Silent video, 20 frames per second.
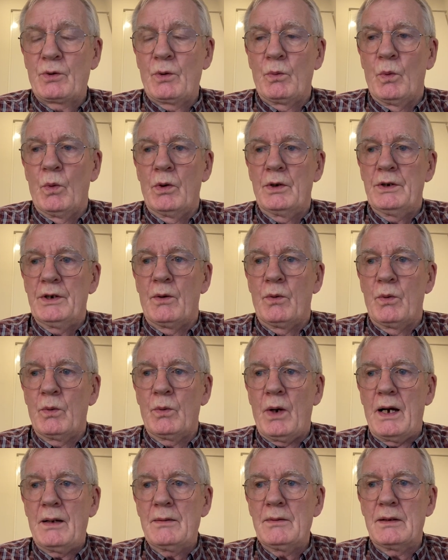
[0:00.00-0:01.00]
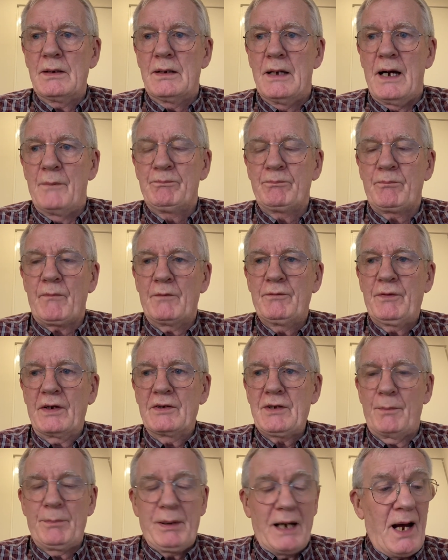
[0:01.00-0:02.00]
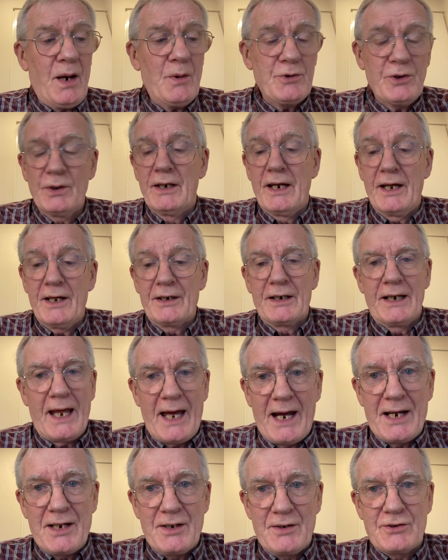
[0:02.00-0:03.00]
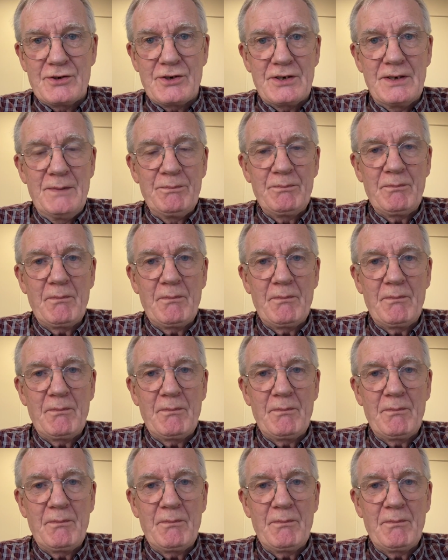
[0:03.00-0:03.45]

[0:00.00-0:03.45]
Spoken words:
for example, how do you learn lines?